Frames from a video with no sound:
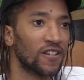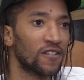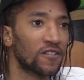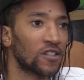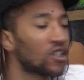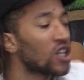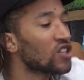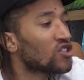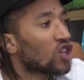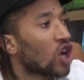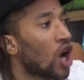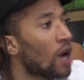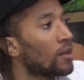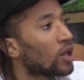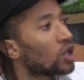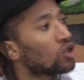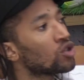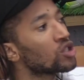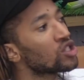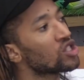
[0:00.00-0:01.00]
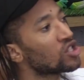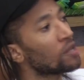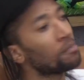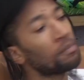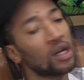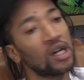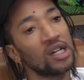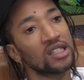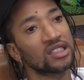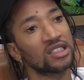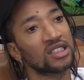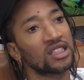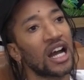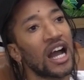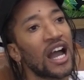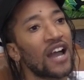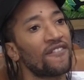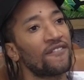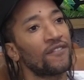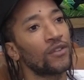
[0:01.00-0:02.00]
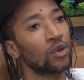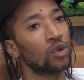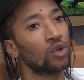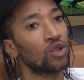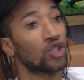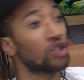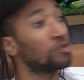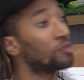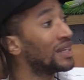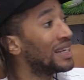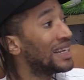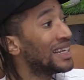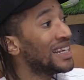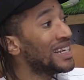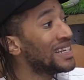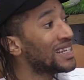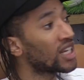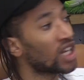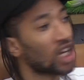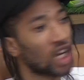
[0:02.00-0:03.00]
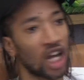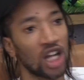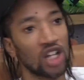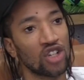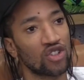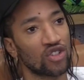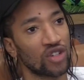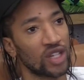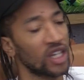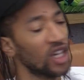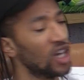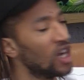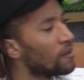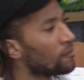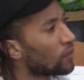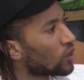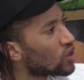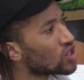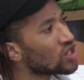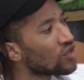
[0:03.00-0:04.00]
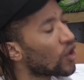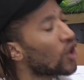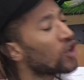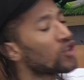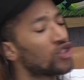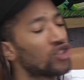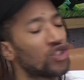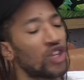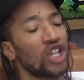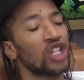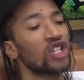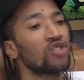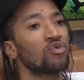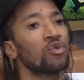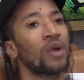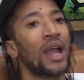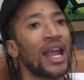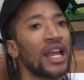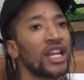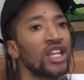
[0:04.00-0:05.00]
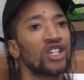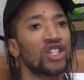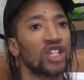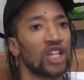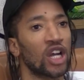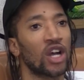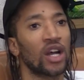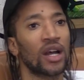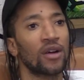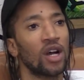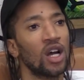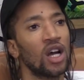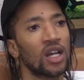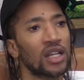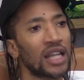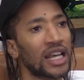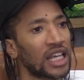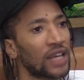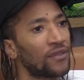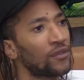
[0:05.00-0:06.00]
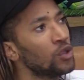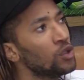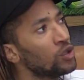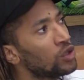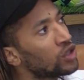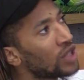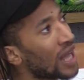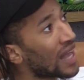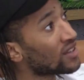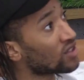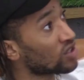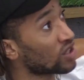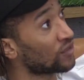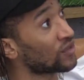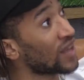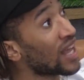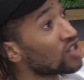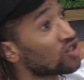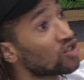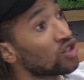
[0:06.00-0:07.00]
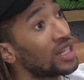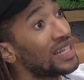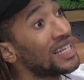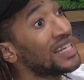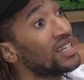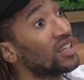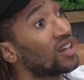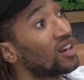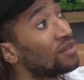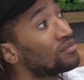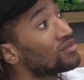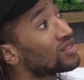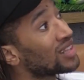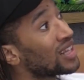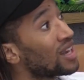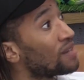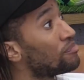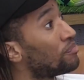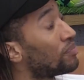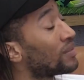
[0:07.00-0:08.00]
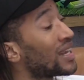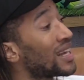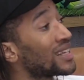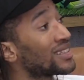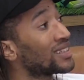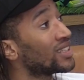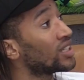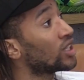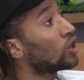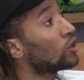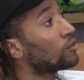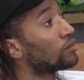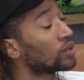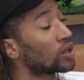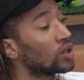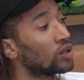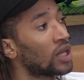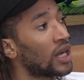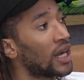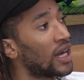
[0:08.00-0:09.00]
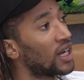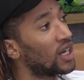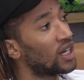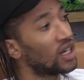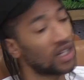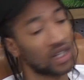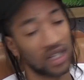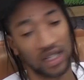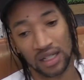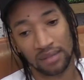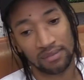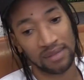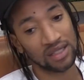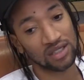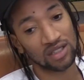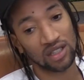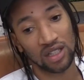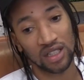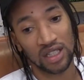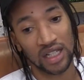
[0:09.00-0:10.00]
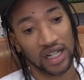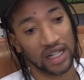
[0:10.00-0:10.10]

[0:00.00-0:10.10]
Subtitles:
She doesn't come across as a person that I feel should be leading a country because of her genuine energy. Like if that's your leader, I'm just like, bloody hell, bro. Like, man's not on